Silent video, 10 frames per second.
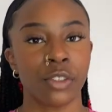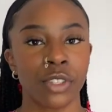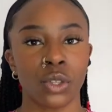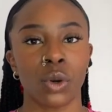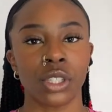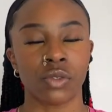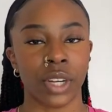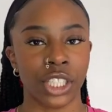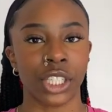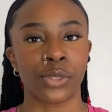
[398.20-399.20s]
This resource
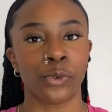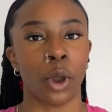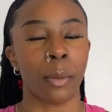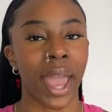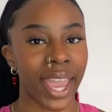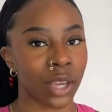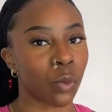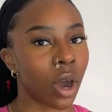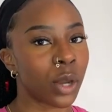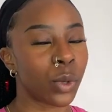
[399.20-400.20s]
ranges from
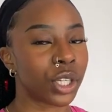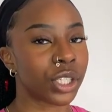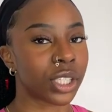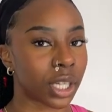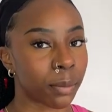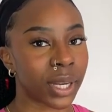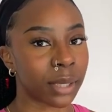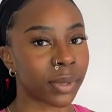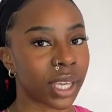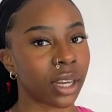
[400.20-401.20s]
A1, which is the
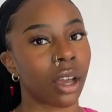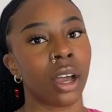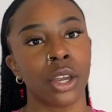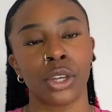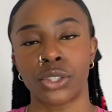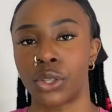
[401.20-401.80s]
complete beginner,